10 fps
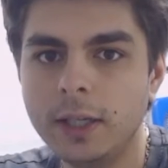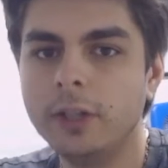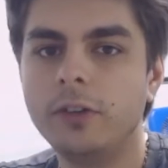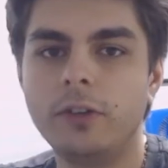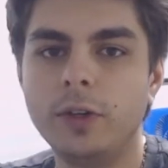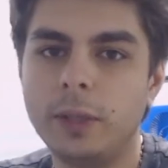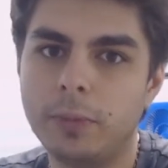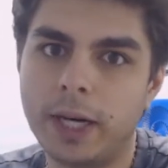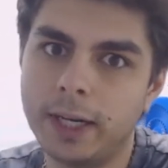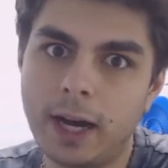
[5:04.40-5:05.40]
So you can
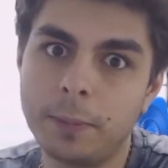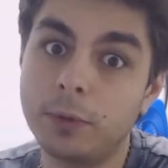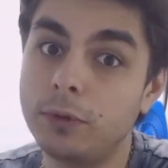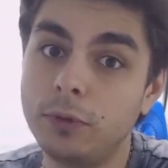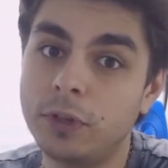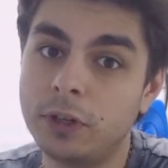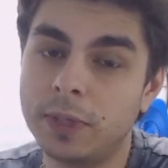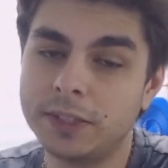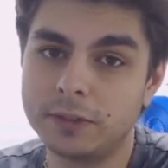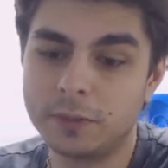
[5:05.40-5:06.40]
buy up to 2
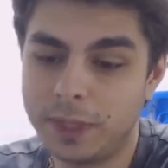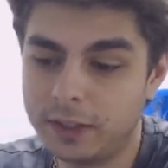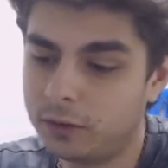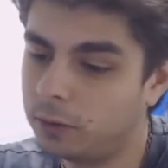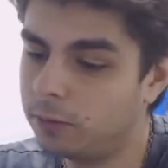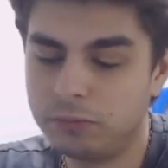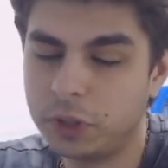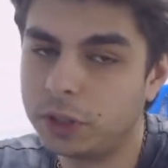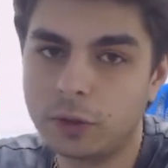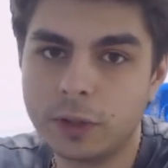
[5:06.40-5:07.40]
terabytes of space
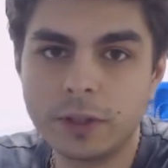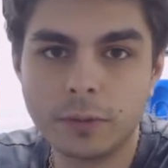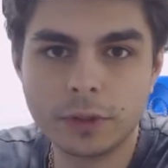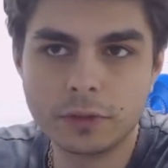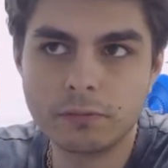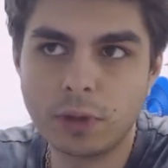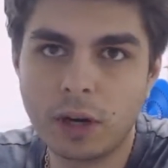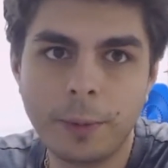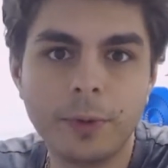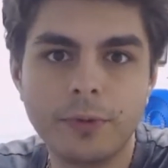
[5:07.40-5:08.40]
to include it, which
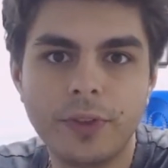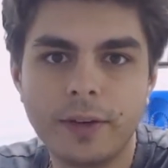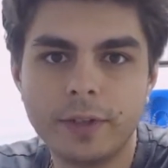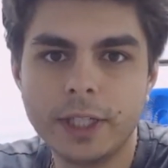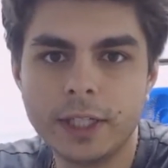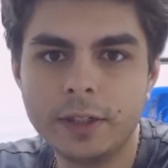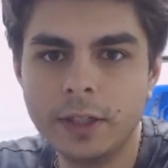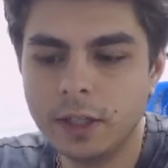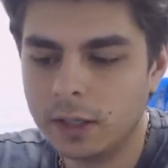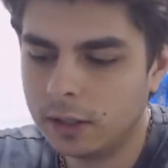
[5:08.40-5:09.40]
probably you'll never need.
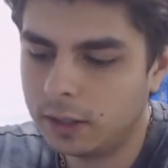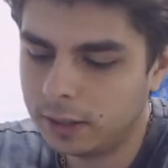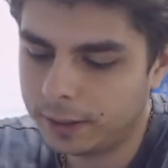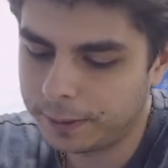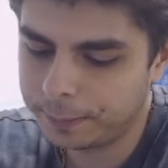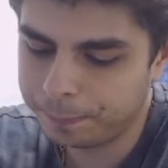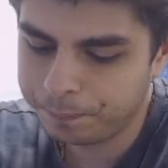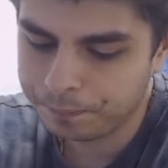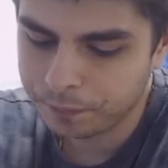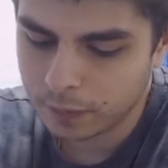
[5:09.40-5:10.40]

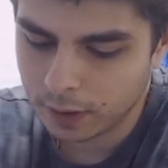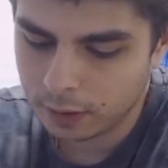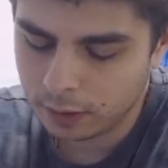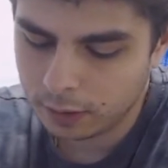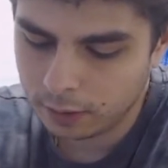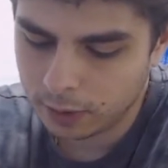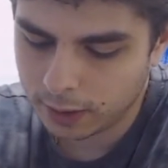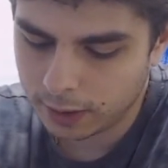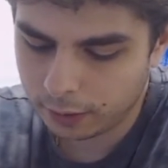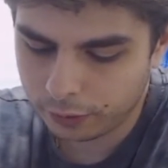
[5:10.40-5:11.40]

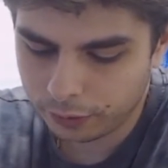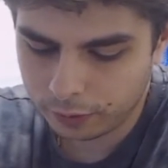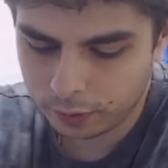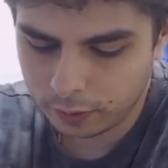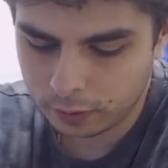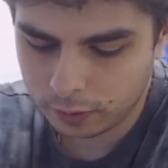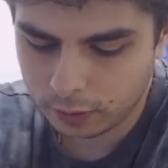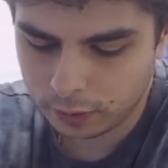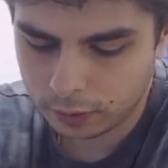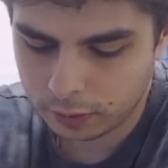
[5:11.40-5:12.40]
What else?
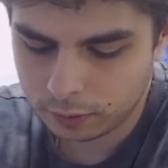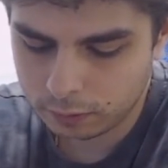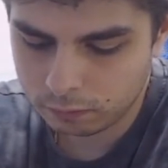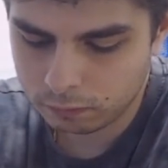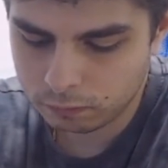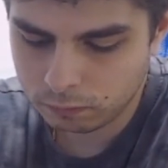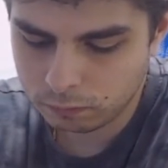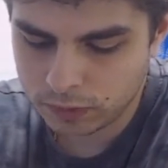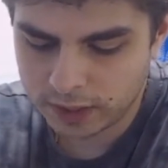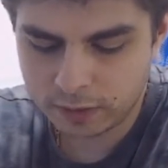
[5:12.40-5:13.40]

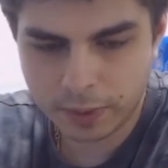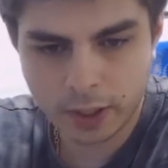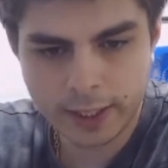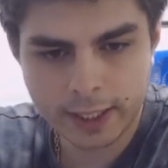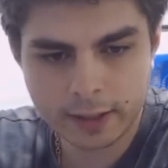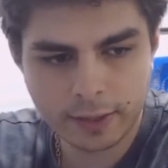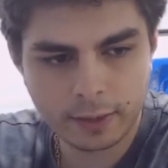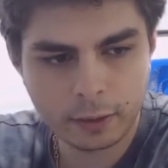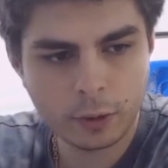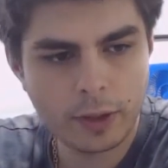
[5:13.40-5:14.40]
That's about it.
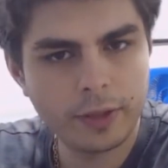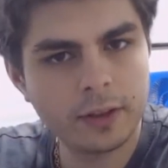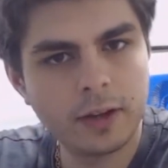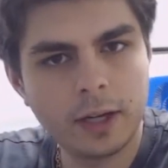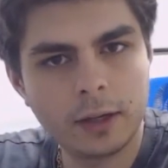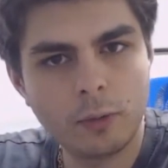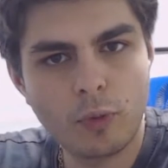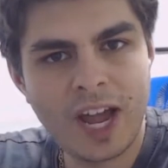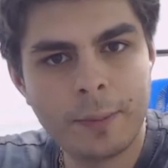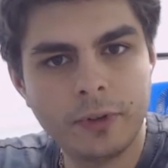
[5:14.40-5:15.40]
I think the
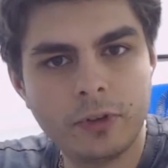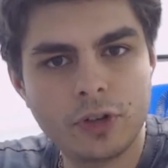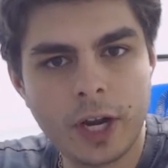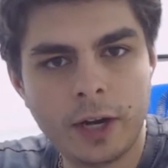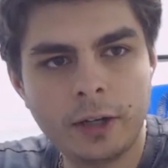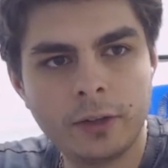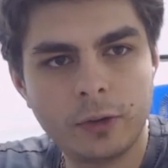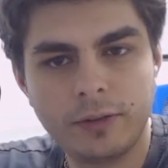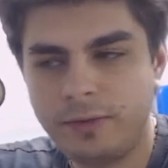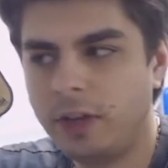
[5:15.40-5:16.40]
RAM is shared, so
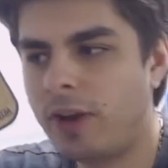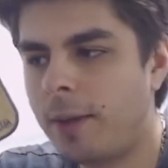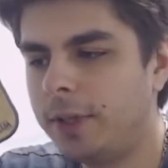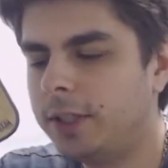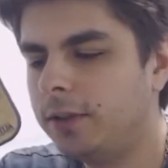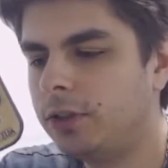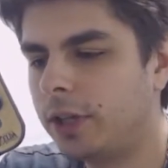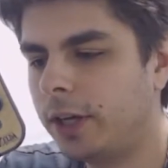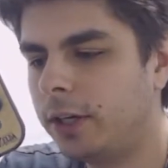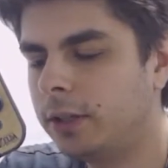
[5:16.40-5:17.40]
the VRAM in it is
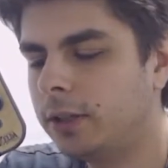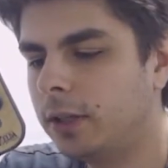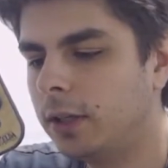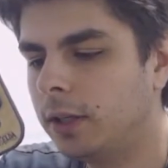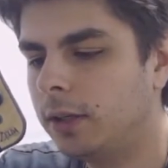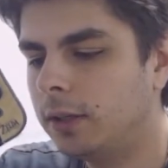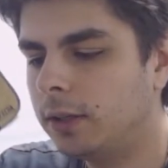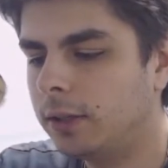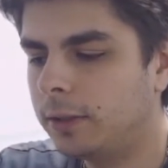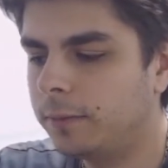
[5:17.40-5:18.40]
shared.
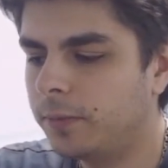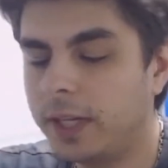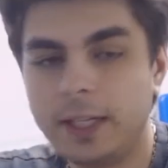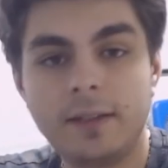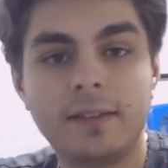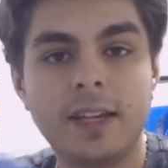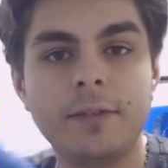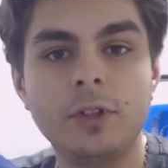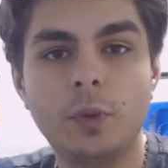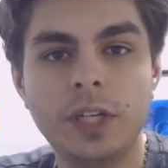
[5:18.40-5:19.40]
And it's
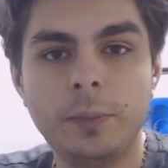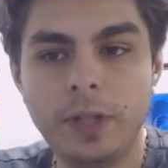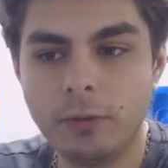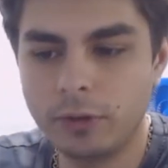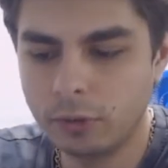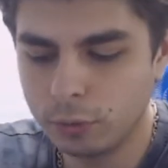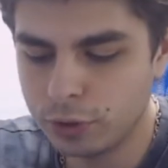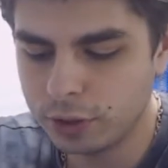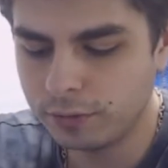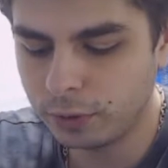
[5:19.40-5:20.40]
720p
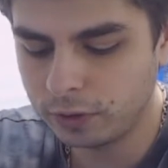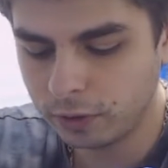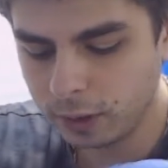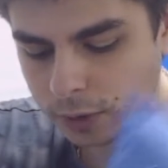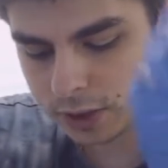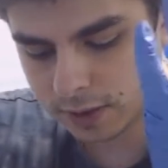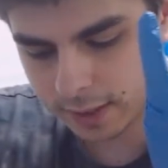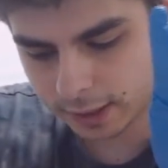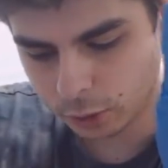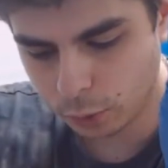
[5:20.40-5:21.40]
resolution for the screen, which is
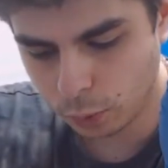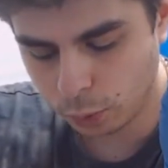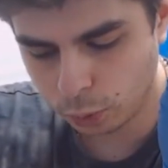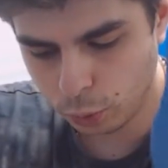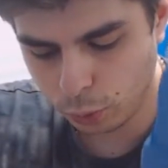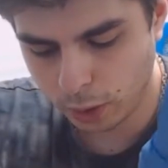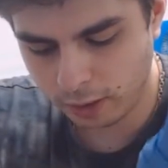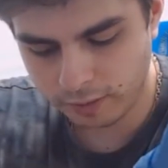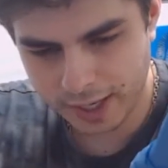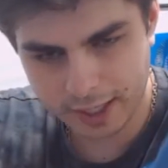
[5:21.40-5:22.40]
like
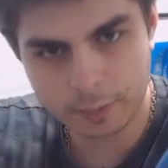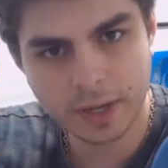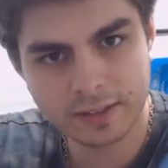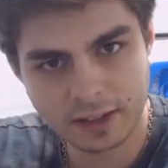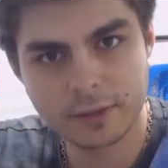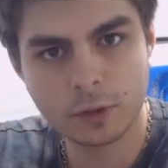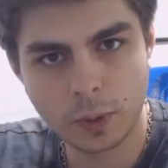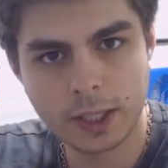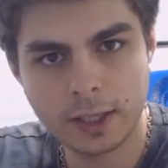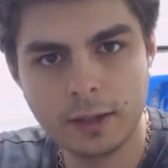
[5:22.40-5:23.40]
1280 by
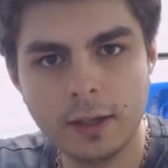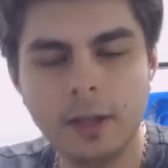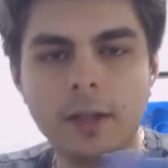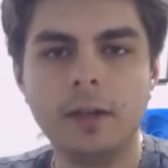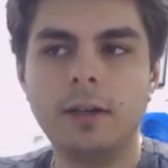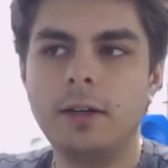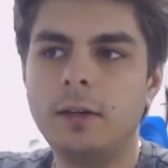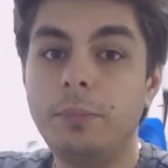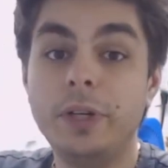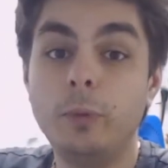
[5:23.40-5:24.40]
720.
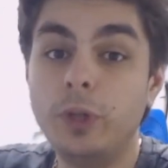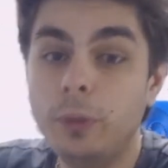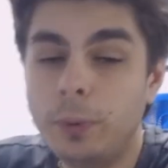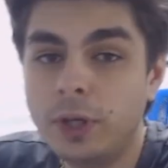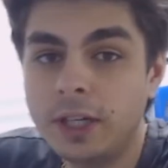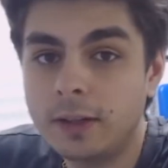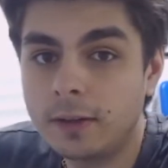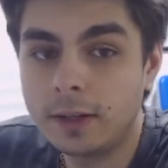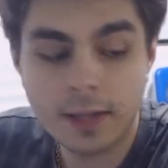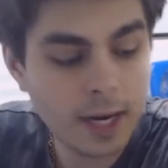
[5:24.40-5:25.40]
But when you put it into
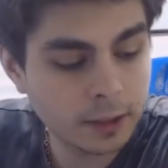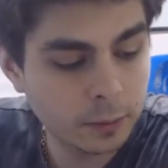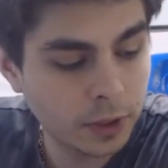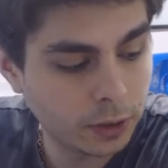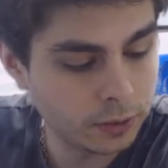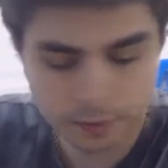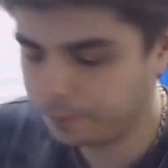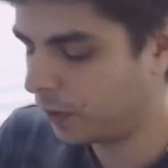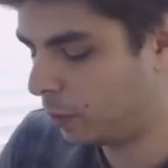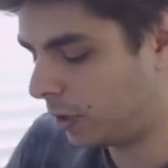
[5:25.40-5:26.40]
the docked mode,
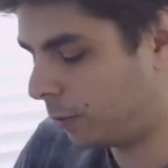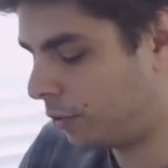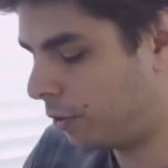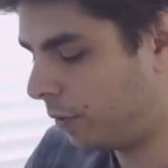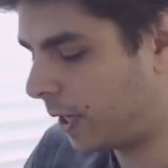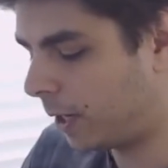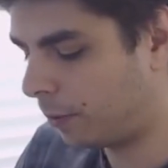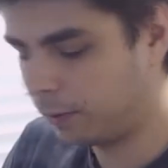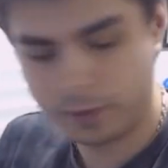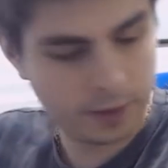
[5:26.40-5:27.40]
which I will show you
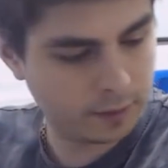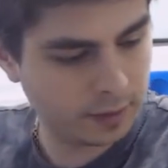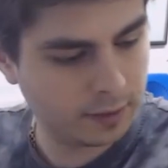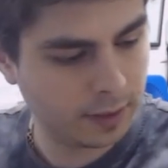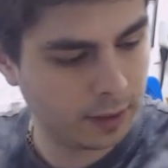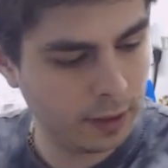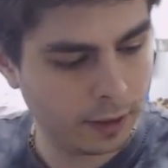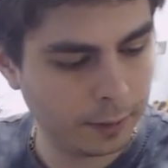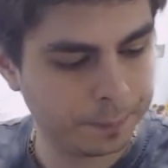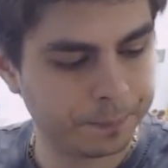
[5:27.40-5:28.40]
now, is this thing here.